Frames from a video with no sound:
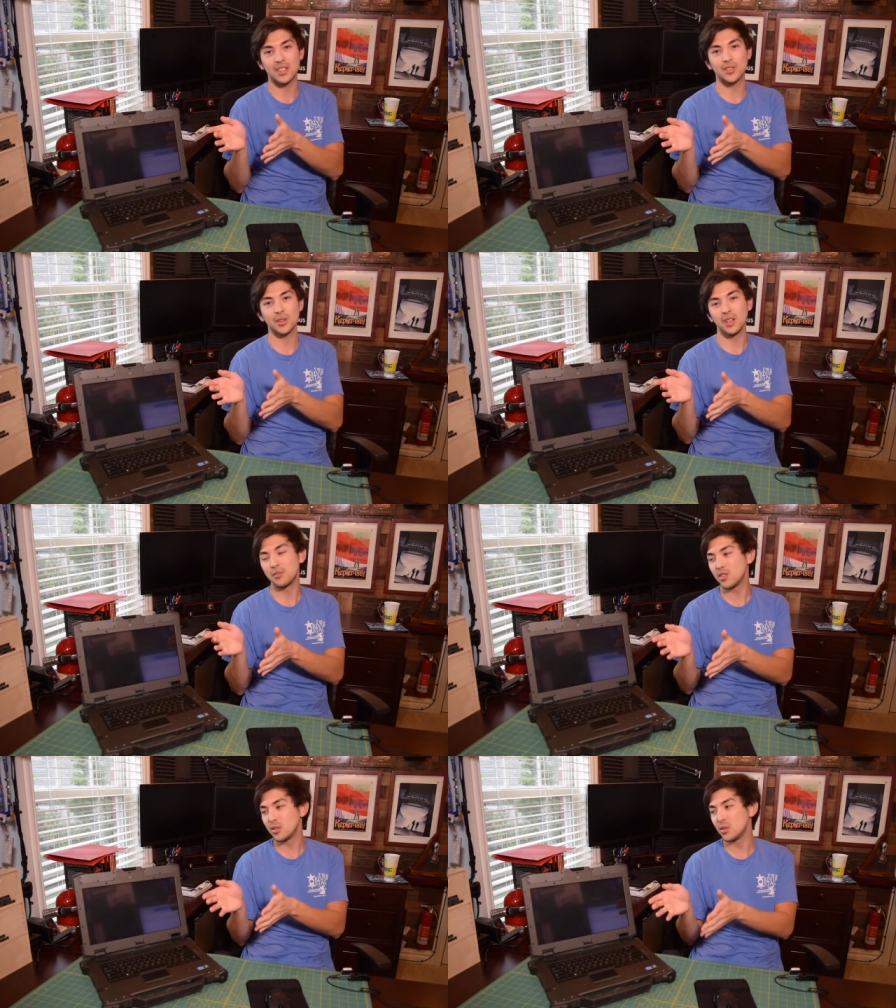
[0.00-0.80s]
I still
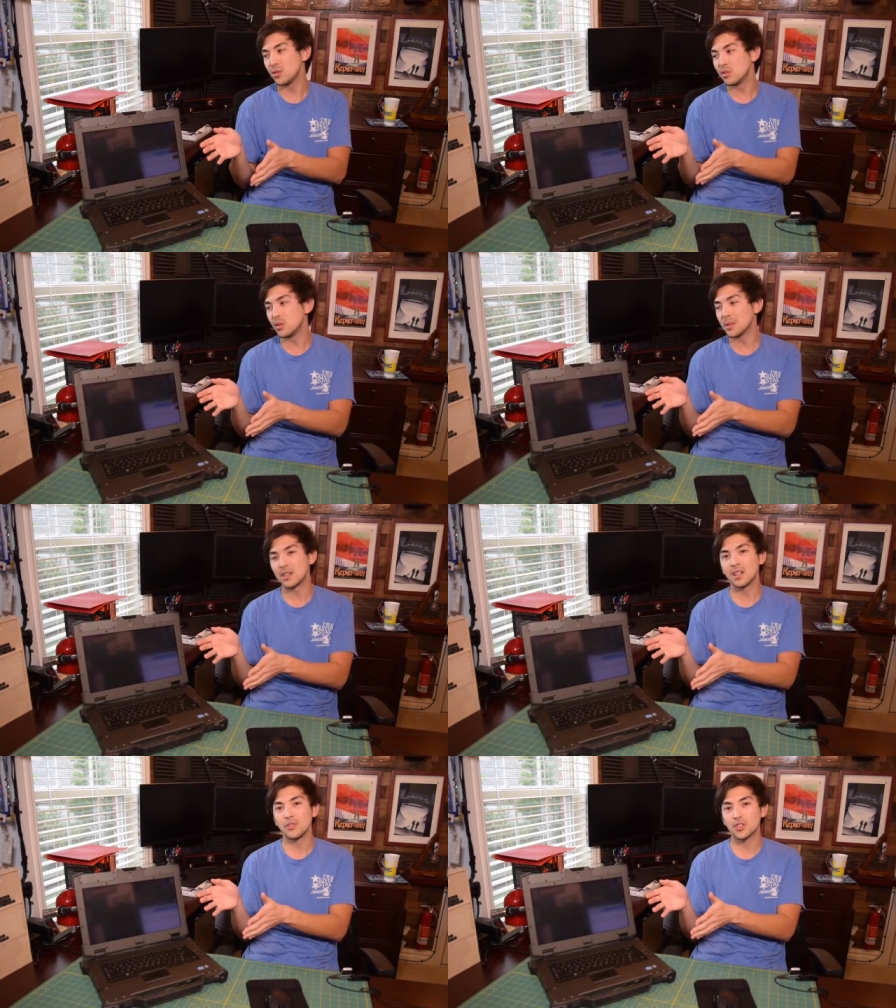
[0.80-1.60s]
love to do YouTube and
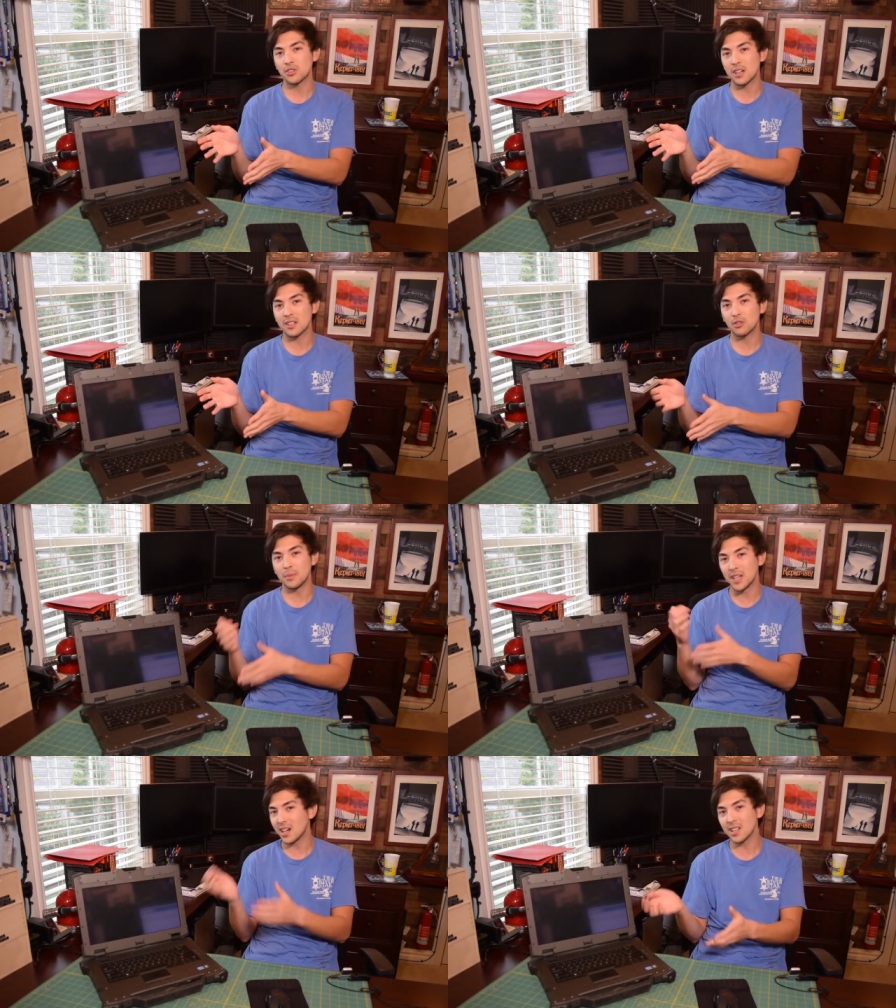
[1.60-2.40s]
I love interacting with
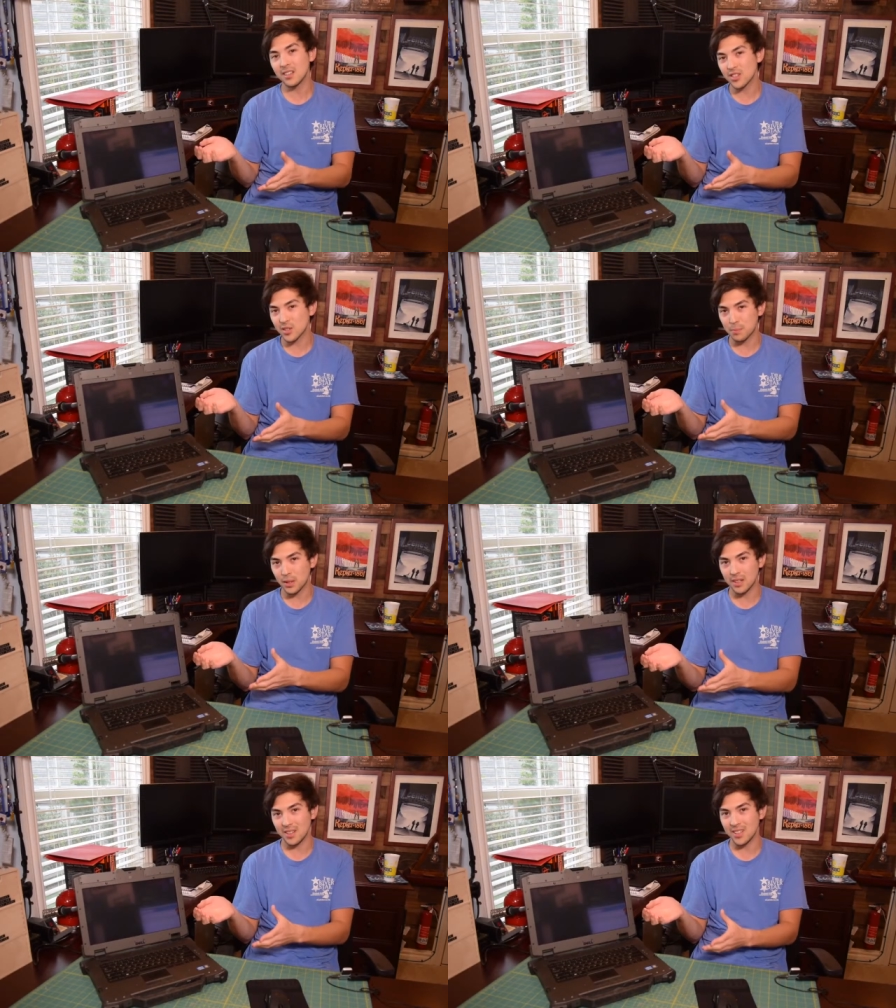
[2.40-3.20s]
my audience,
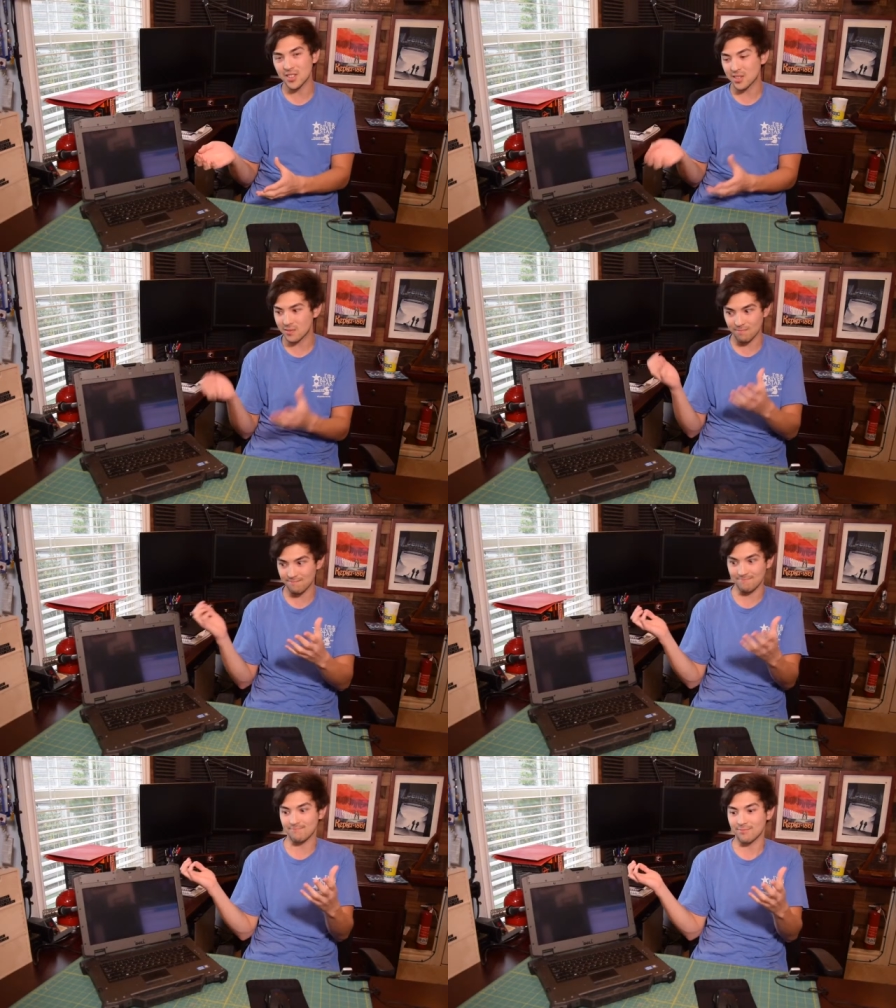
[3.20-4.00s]
but it's
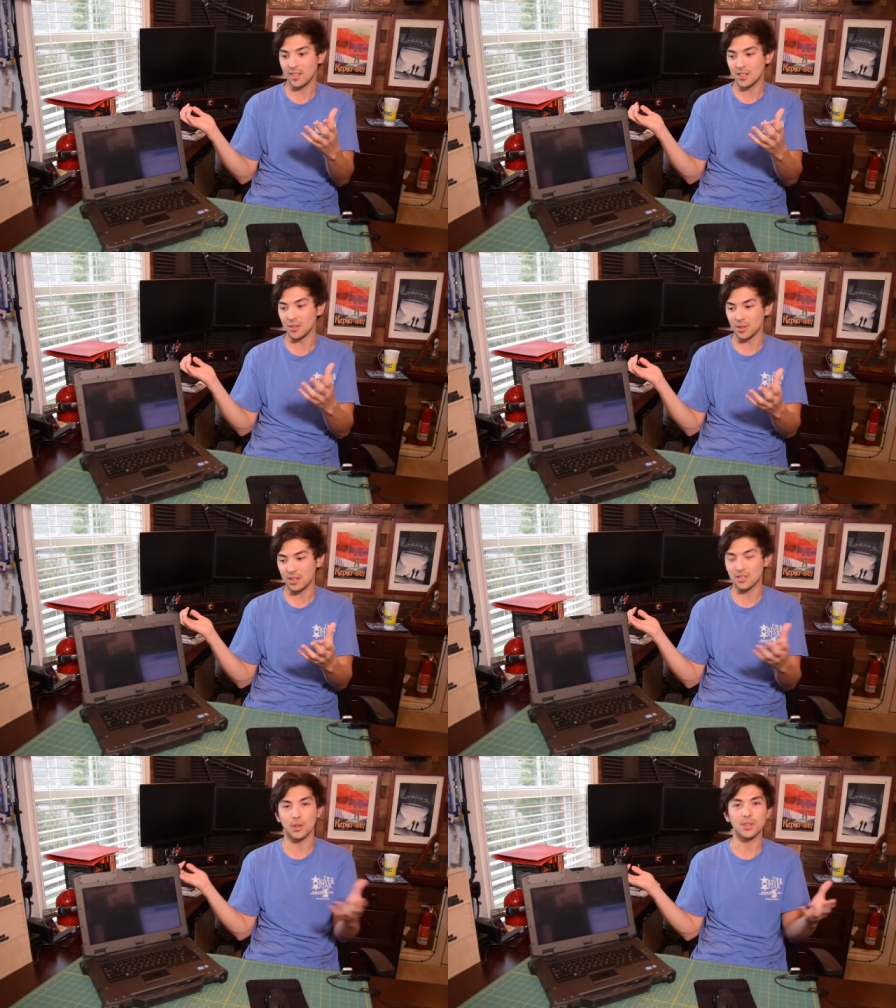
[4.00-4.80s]
you know,
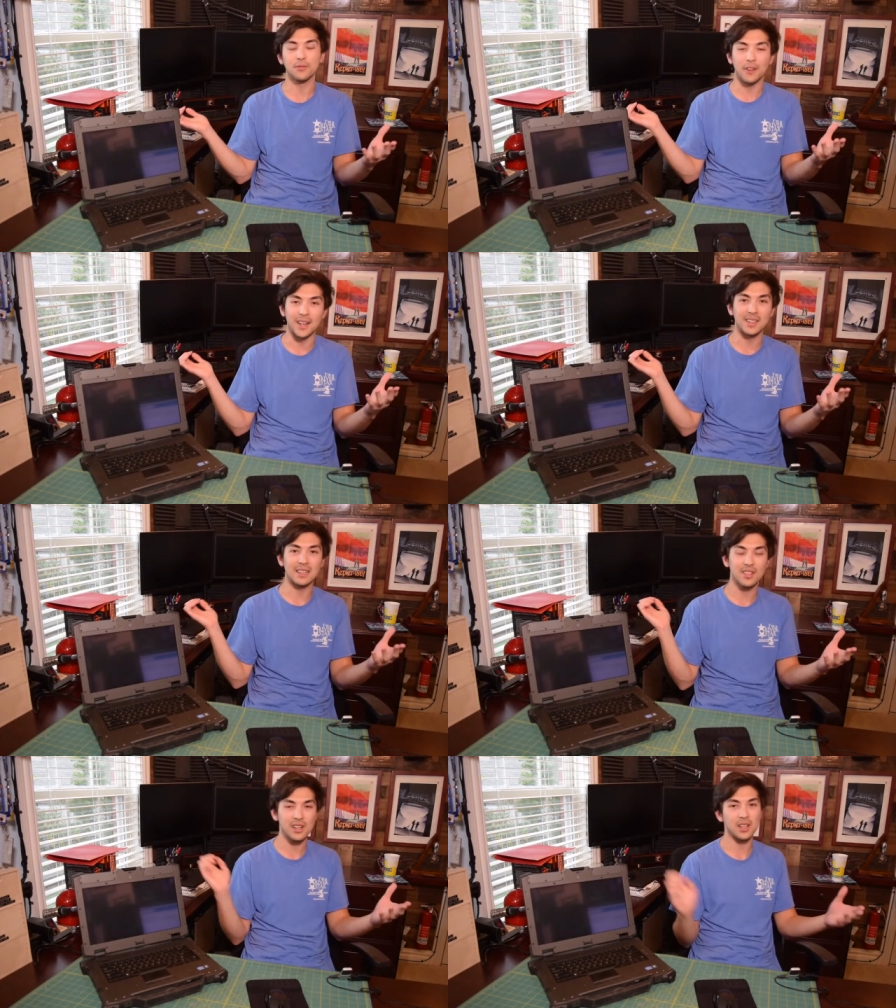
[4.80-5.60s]
it's hard to find
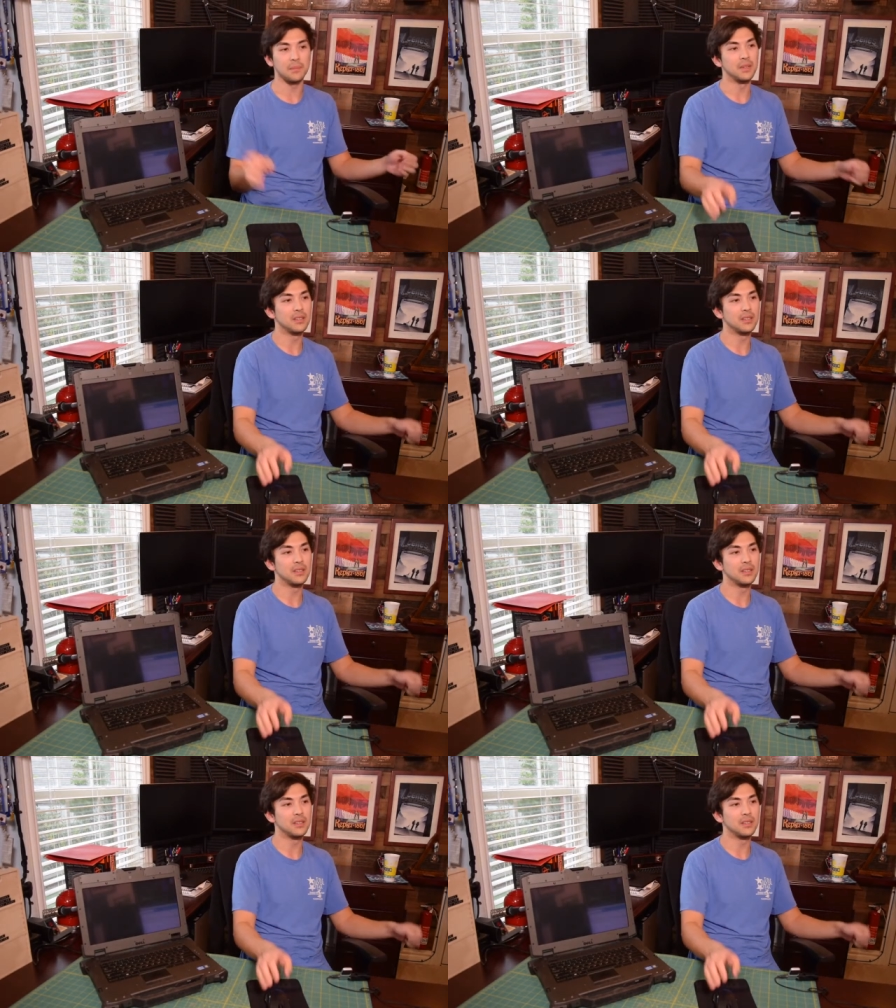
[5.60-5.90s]
that time.